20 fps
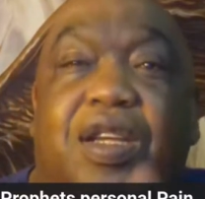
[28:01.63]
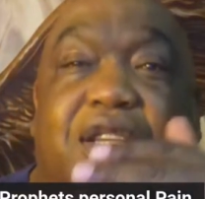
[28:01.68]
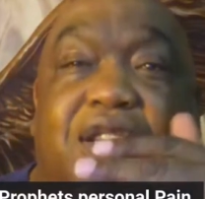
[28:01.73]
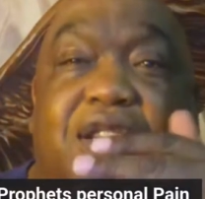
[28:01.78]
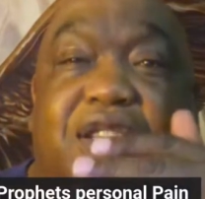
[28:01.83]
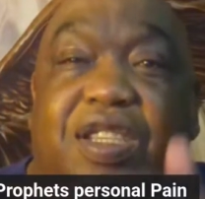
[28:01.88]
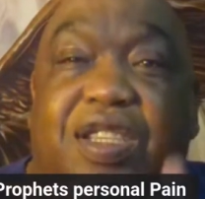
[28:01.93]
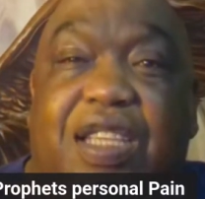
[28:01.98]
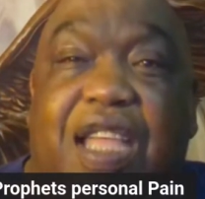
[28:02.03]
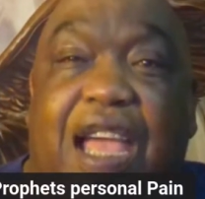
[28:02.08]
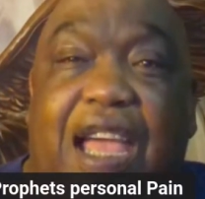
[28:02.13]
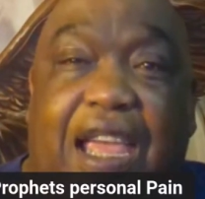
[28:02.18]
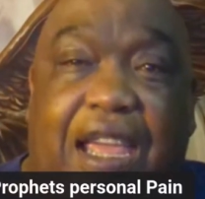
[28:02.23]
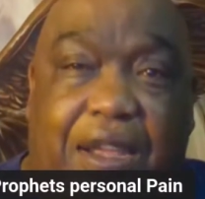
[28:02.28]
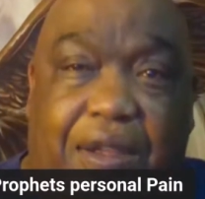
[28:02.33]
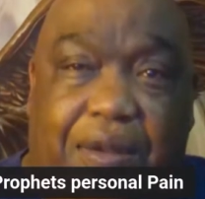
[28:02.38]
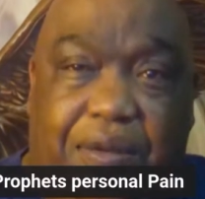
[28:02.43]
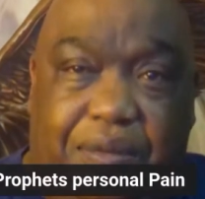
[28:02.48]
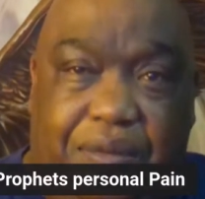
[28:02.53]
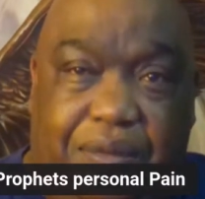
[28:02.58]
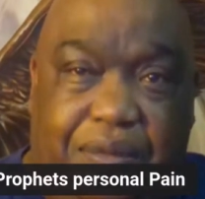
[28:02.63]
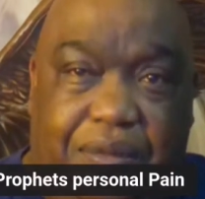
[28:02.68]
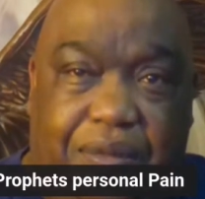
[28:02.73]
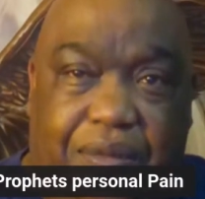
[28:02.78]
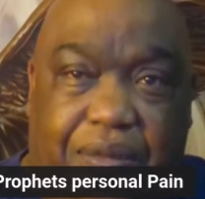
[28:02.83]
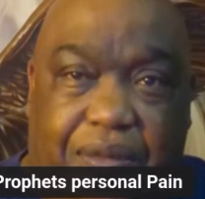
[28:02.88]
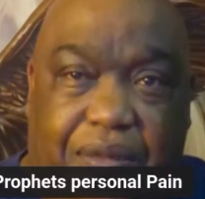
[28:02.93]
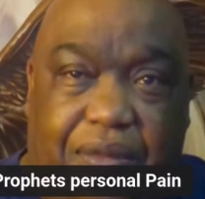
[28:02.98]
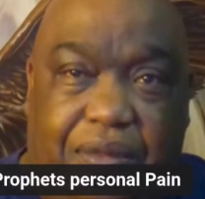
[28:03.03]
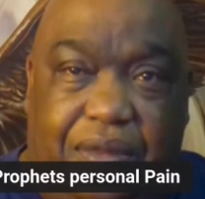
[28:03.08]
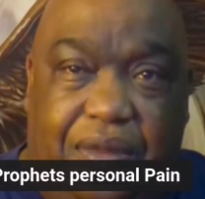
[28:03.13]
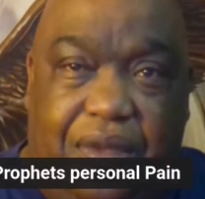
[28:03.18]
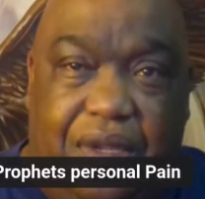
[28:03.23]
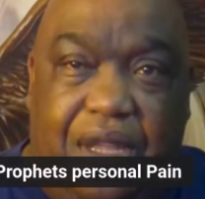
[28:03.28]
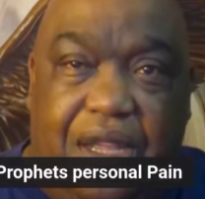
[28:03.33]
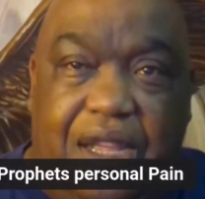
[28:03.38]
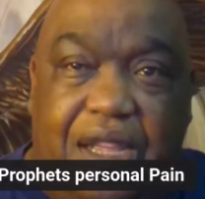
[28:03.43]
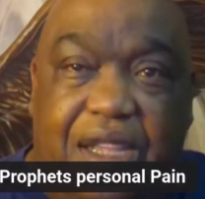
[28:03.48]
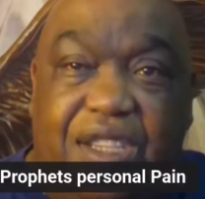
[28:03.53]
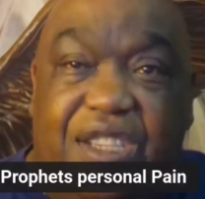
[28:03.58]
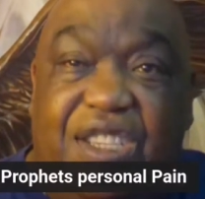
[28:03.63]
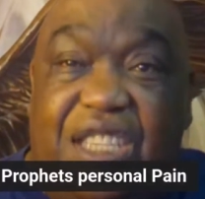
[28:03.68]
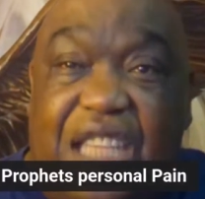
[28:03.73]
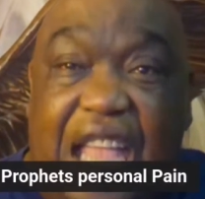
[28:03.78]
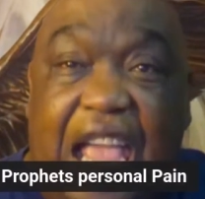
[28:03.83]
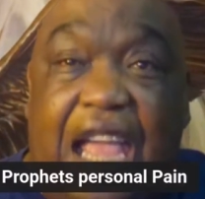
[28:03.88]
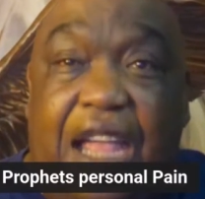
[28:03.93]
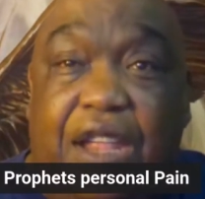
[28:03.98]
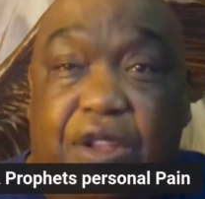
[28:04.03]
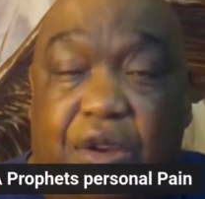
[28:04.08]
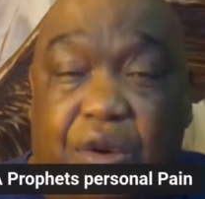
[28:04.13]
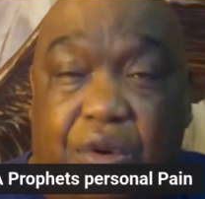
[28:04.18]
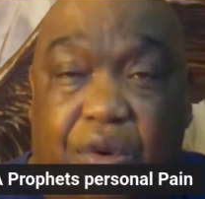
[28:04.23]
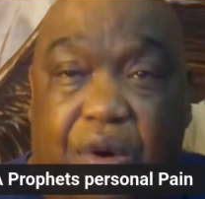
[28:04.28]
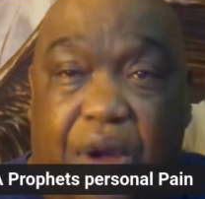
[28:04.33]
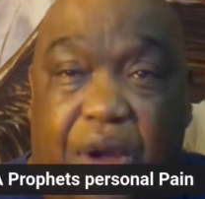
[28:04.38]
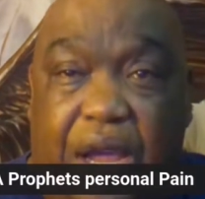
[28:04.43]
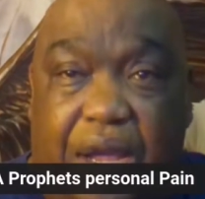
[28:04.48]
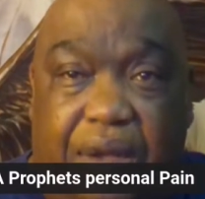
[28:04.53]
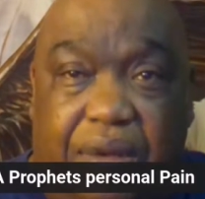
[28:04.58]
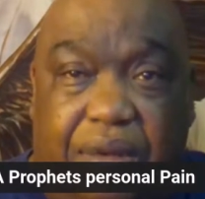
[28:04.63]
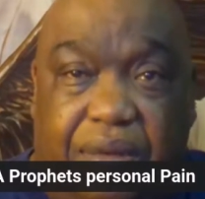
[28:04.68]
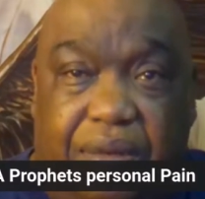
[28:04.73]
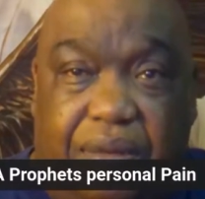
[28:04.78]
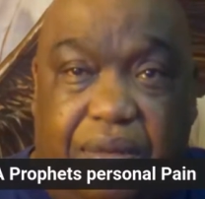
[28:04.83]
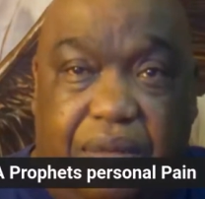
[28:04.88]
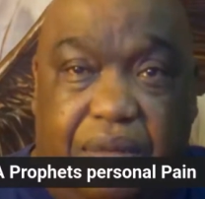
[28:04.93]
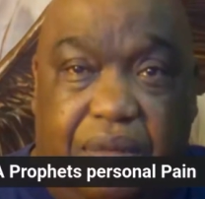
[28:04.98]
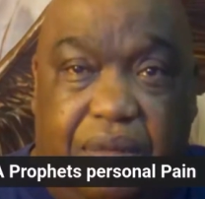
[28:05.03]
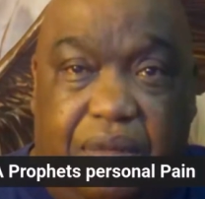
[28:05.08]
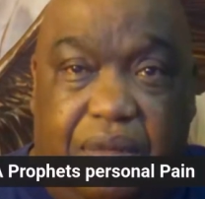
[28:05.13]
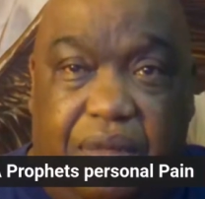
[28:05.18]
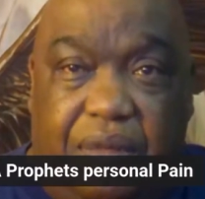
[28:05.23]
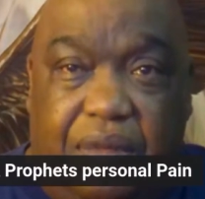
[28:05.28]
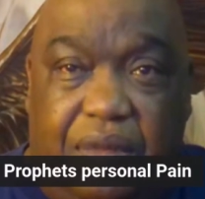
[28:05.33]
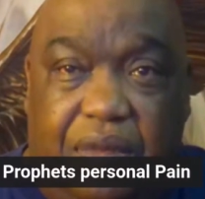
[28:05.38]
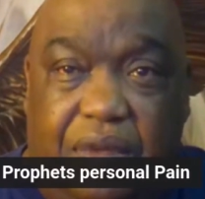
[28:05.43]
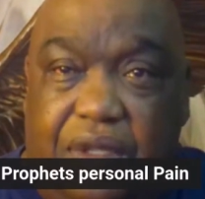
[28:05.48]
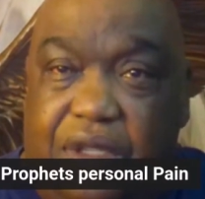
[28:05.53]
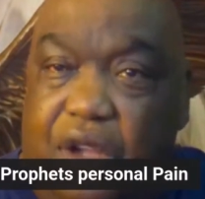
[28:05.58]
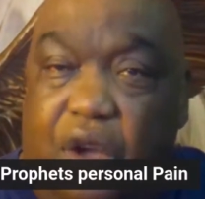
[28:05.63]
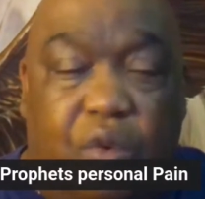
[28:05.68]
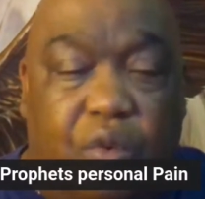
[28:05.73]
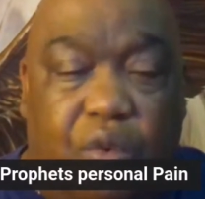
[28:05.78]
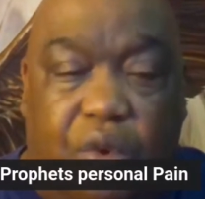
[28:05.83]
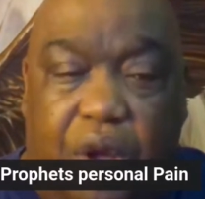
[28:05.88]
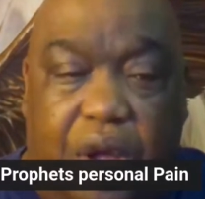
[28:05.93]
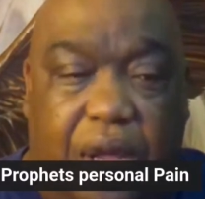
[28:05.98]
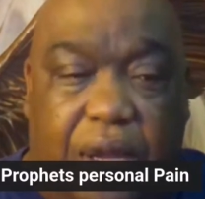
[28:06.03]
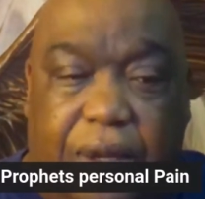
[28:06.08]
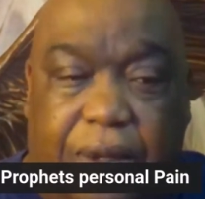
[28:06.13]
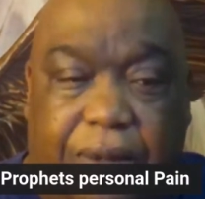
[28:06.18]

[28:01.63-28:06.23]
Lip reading: Stay. Stand your ground. Don't run.